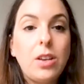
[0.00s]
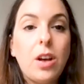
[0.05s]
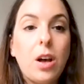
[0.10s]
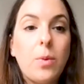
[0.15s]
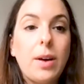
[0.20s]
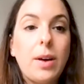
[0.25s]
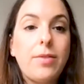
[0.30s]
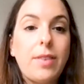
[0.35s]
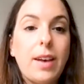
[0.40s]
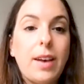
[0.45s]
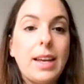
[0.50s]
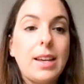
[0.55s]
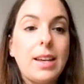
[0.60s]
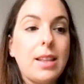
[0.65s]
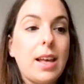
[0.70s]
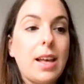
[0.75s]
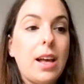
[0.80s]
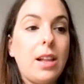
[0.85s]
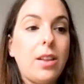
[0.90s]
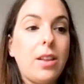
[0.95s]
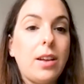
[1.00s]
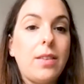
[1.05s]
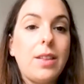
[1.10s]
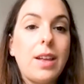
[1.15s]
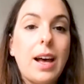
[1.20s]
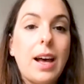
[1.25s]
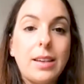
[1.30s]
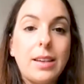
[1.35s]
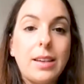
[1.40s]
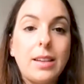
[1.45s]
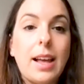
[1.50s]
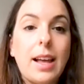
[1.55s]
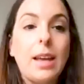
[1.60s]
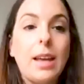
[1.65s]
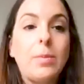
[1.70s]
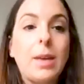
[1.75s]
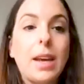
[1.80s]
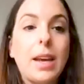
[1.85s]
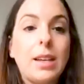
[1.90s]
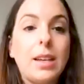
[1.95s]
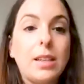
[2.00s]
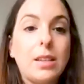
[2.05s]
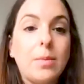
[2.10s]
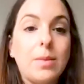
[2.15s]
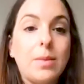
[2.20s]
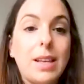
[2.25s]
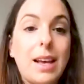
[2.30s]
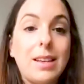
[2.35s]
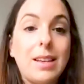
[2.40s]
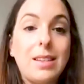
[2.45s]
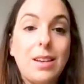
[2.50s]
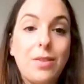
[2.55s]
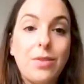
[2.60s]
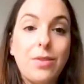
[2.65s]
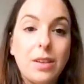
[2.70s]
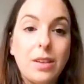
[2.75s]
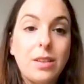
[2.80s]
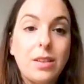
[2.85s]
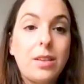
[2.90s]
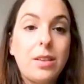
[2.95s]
We're finding that a lot of the underlying mechanisms are different.